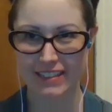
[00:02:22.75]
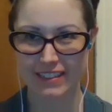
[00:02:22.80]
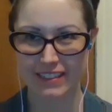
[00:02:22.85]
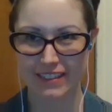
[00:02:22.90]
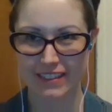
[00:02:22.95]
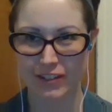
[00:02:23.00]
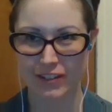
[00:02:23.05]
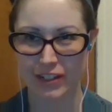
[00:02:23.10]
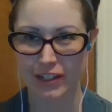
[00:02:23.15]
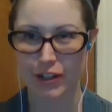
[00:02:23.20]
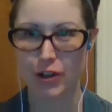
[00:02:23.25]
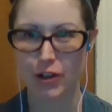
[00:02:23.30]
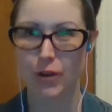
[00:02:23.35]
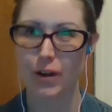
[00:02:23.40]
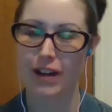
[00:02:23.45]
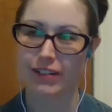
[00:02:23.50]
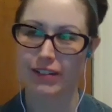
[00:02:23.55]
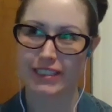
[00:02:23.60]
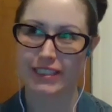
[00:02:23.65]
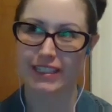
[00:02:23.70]
Or go
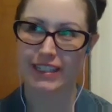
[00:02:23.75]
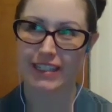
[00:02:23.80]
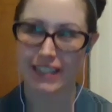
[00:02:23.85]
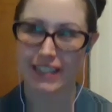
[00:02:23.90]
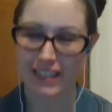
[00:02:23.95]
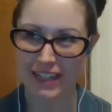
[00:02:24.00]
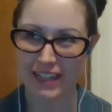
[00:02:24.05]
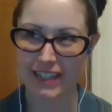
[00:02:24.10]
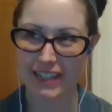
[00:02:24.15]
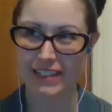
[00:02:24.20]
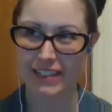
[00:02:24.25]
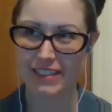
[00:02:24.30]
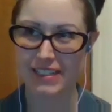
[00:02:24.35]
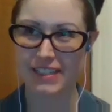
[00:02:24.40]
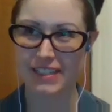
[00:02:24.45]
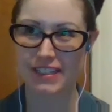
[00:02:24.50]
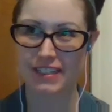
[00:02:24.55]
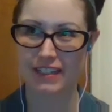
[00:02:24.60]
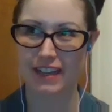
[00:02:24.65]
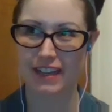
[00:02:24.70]
out to eat.
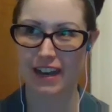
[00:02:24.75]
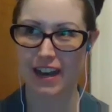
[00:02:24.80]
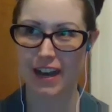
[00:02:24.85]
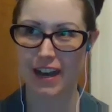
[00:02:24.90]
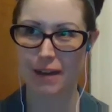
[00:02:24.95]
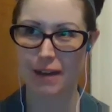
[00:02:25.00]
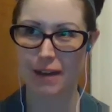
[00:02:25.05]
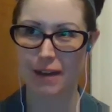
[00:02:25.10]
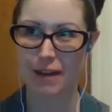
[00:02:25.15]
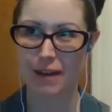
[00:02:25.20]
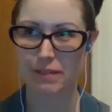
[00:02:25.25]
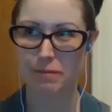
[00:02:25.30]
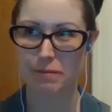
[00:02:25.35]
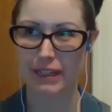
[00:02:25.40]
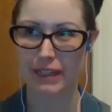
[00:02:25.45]
That's